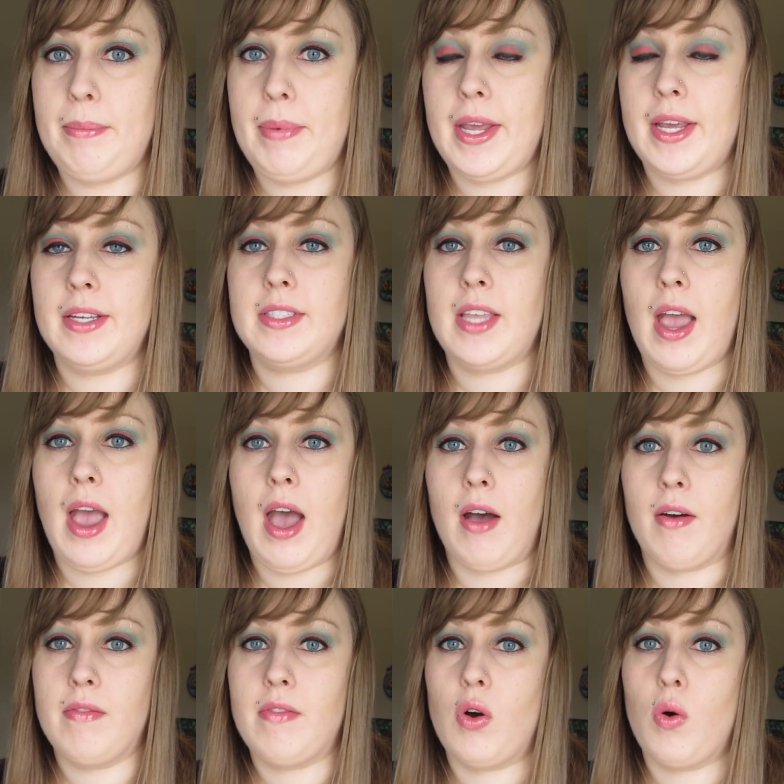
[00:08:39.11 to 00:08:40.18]
pigs
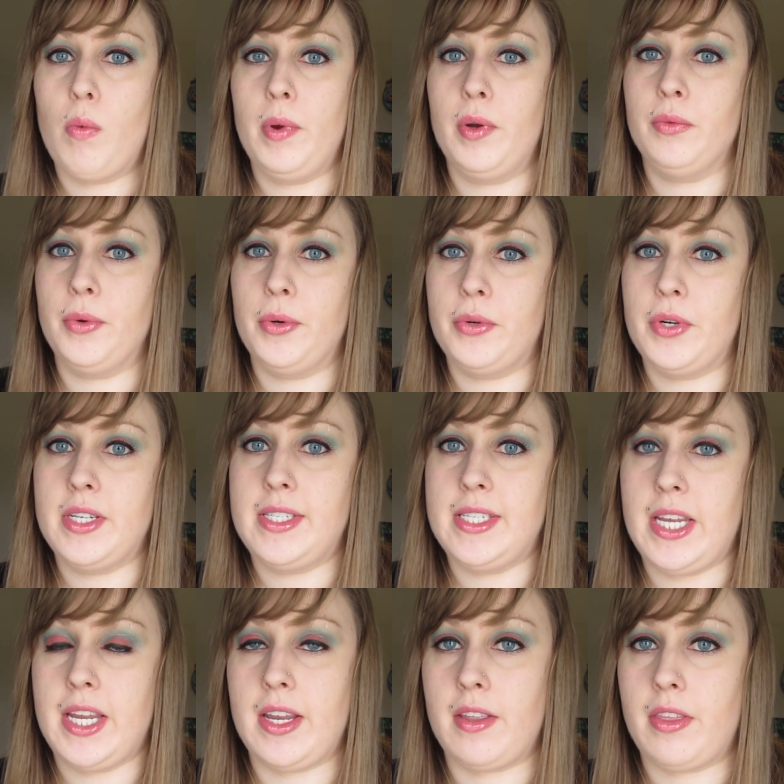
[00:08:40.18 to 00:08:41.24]
have open-rooted
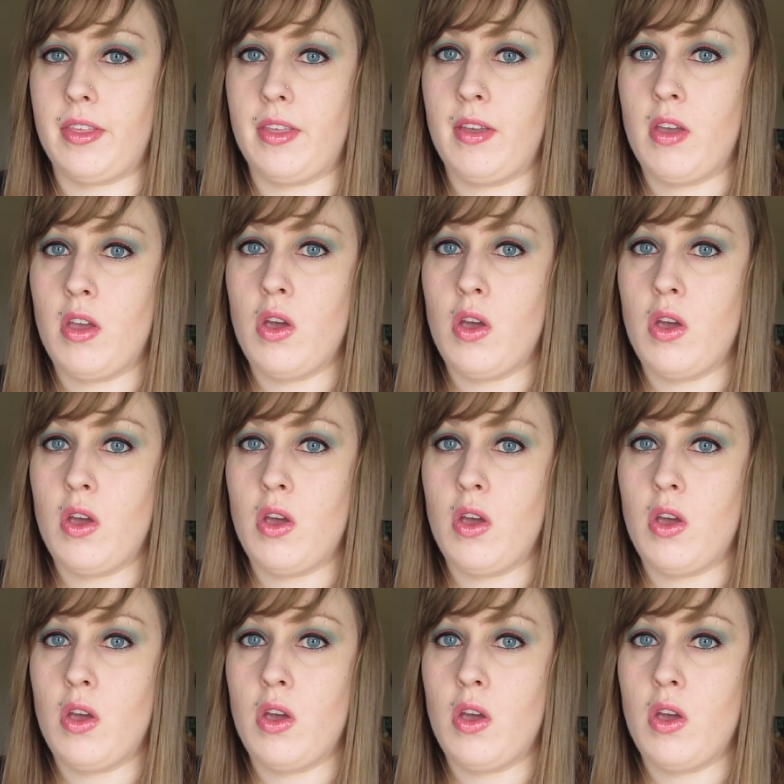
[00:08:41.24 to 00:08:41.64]
teeth,